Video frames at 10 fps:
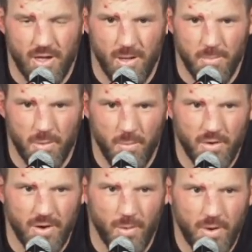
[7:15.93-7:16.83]
Um, but we
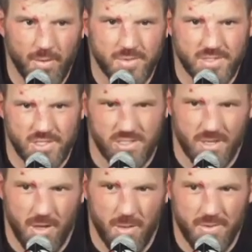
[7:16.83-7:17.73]
were in a weird position
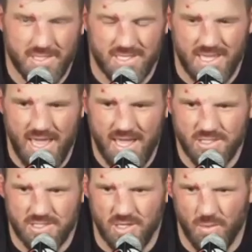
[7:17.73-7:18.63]
up against the cage,
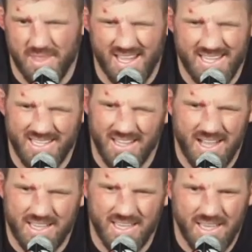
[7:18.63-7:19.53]
and so with that key
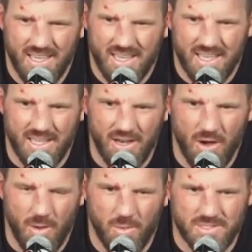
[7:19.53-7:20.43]
lock, you
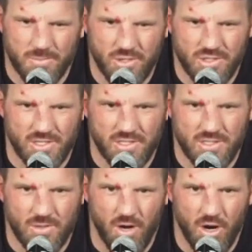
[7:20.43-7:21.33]
know, I wasn't pushing it
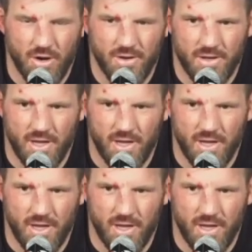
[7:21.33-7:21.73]
too hard.